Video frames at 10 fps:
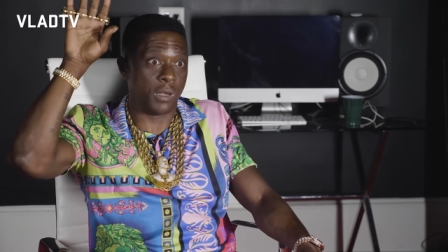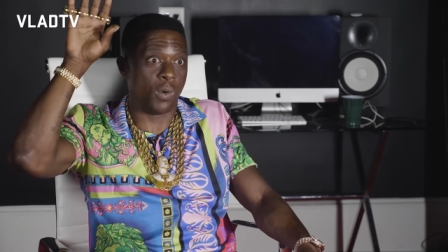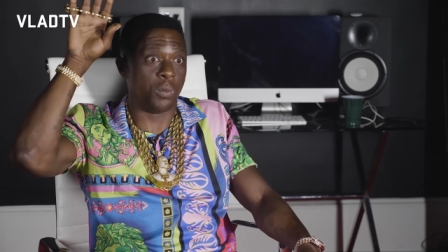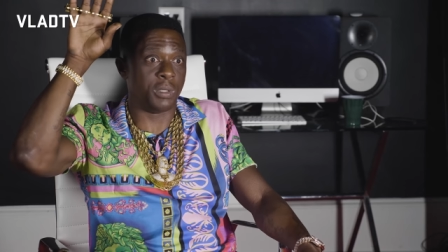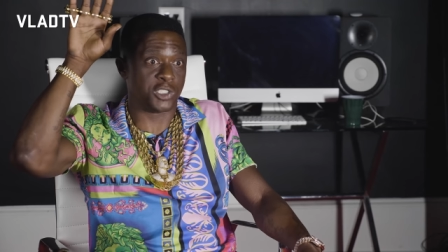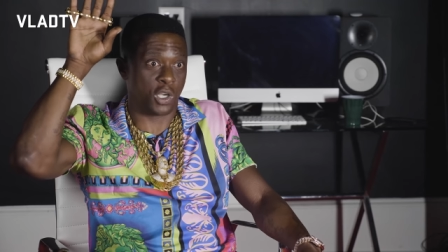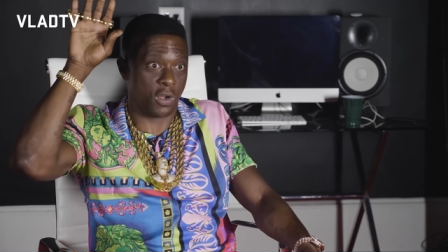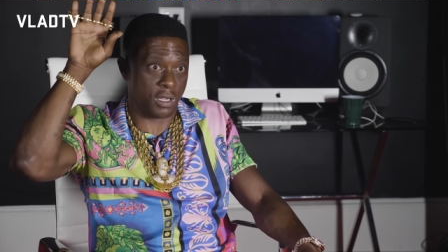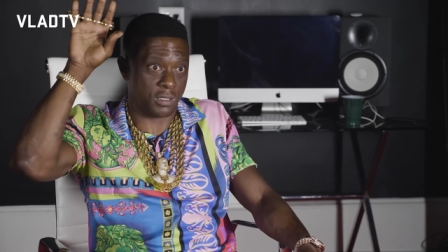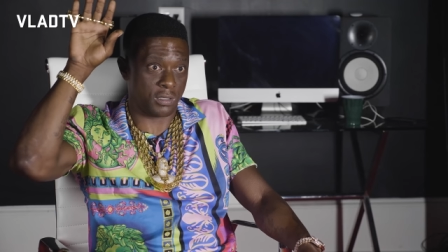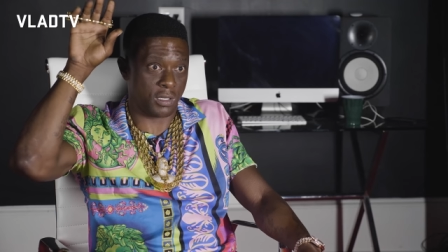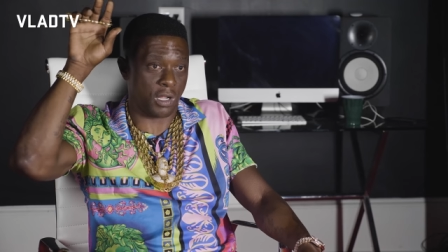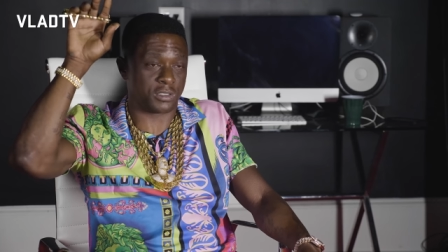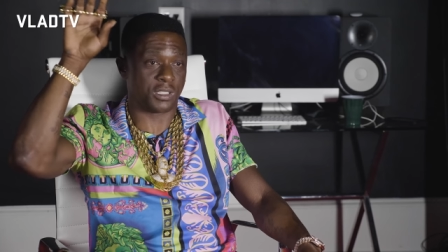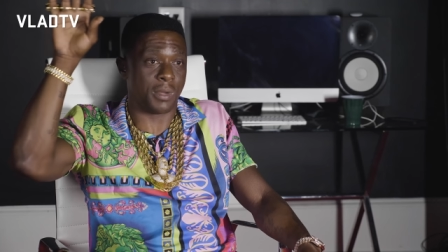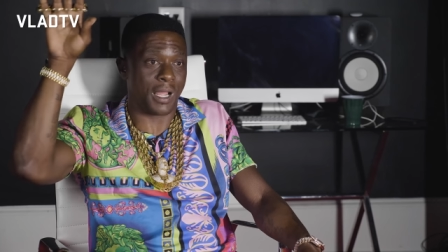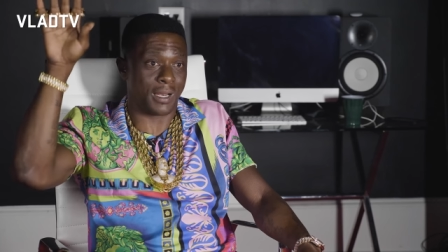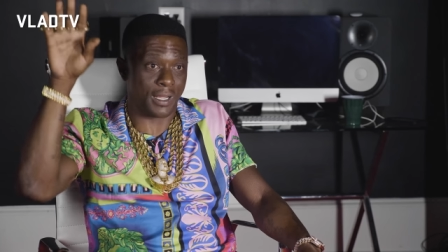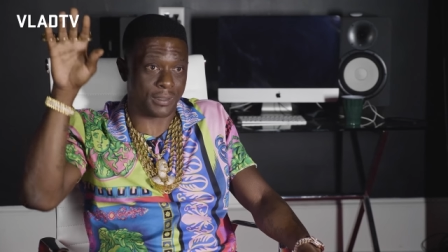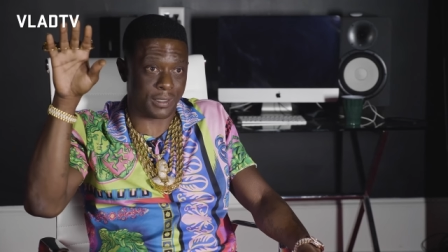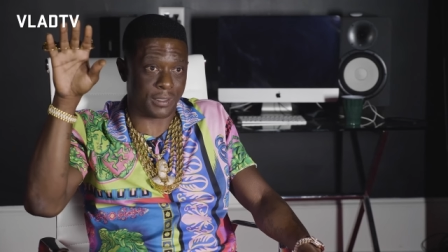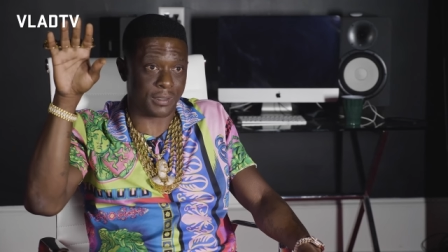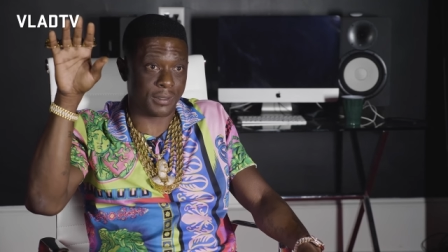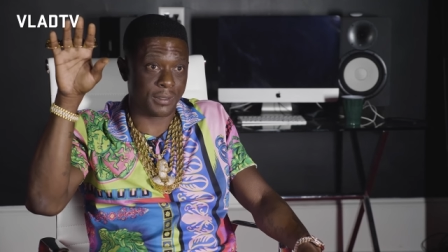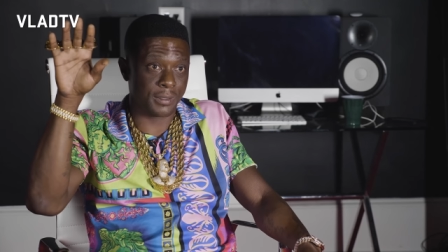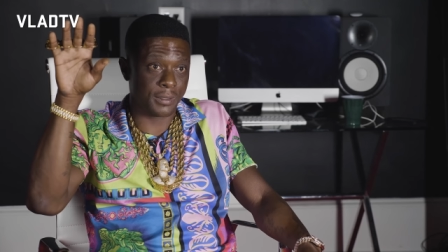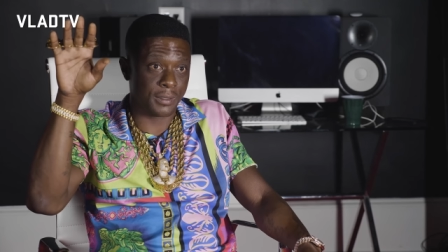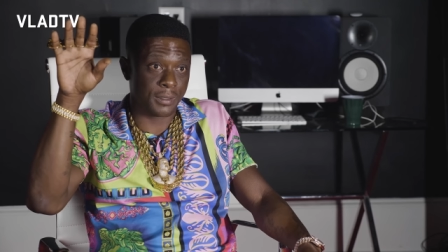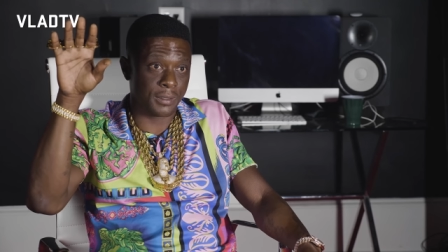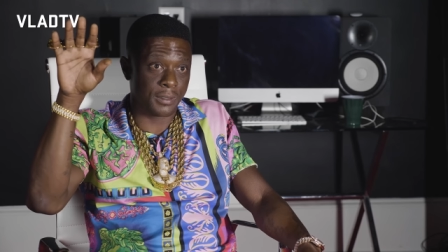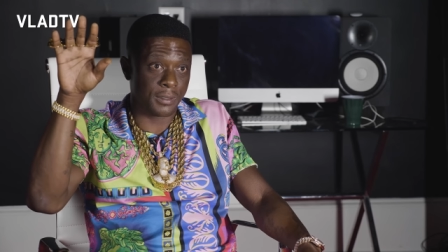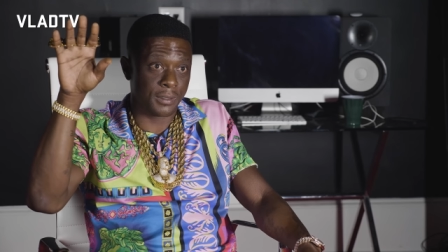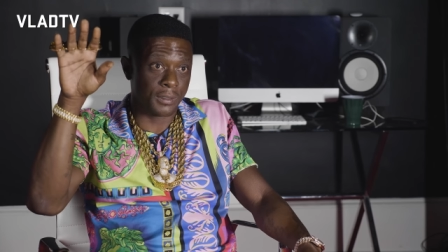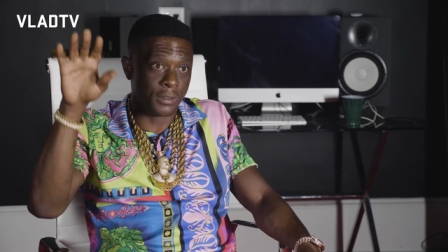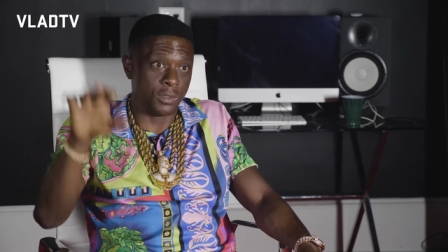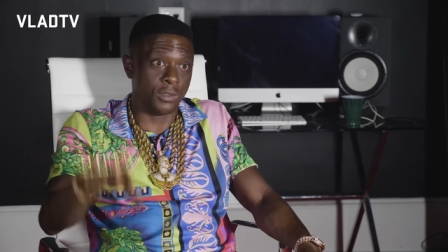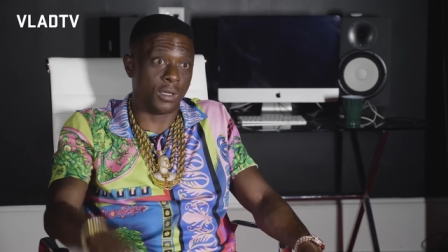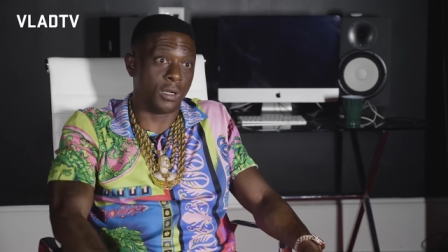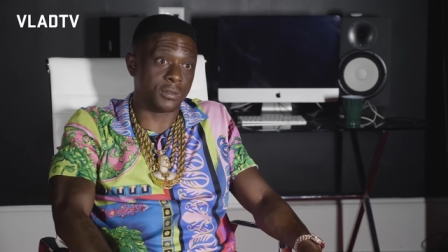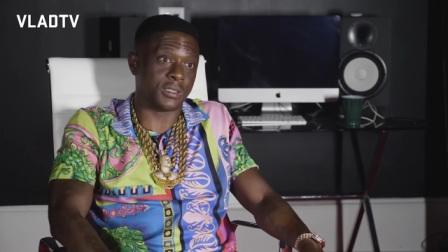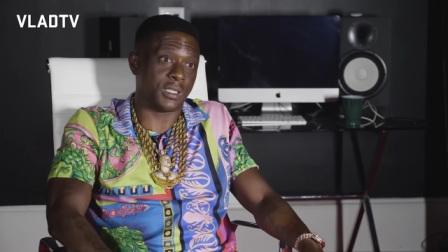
they won't be Jordan or somebody like that. You know what I'm